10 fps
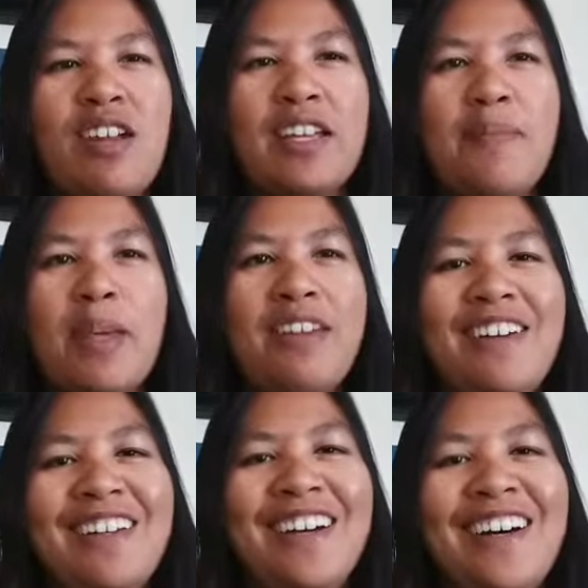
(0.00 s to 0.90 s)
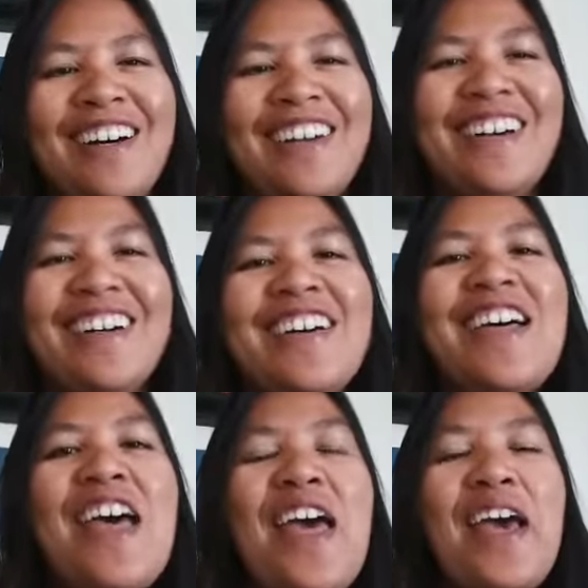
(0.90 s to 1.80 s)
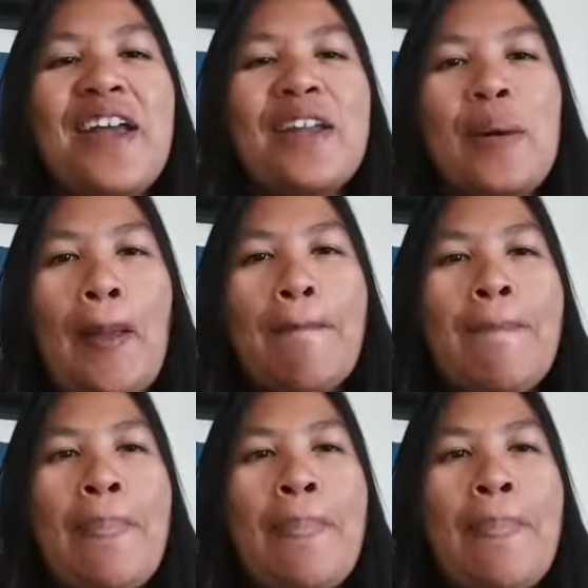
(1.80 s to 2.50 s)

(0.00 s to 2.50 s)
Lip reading: like a man? Anyway,